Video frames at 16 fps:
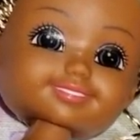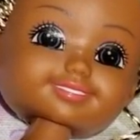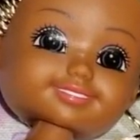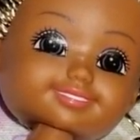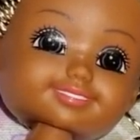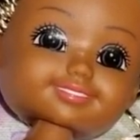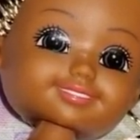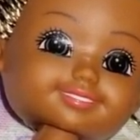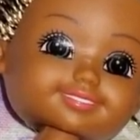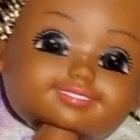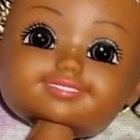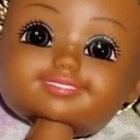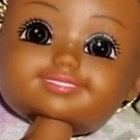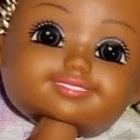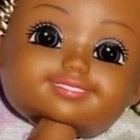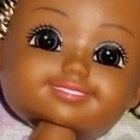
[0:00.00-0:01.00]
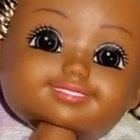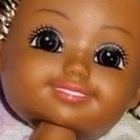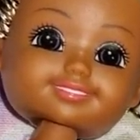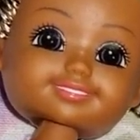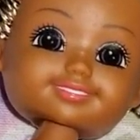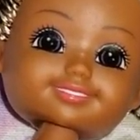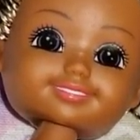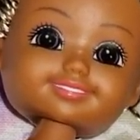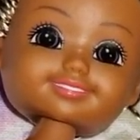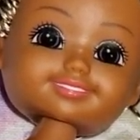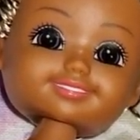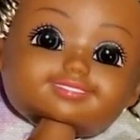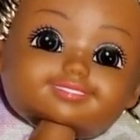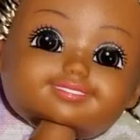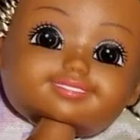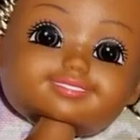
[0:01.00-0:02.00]
And I love the little
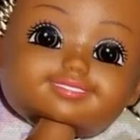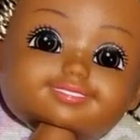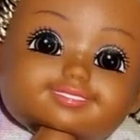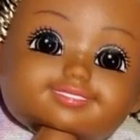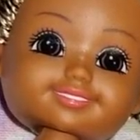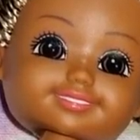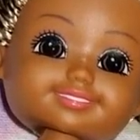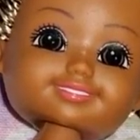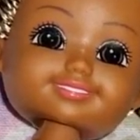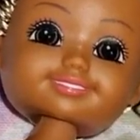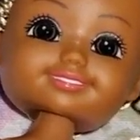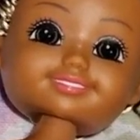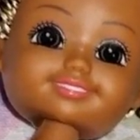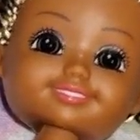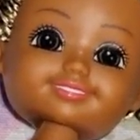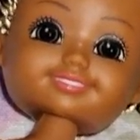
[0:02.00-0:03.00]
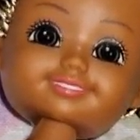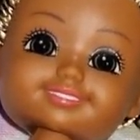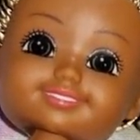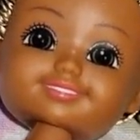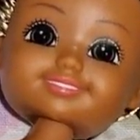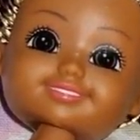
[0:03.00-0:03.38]
shoesies she comes with.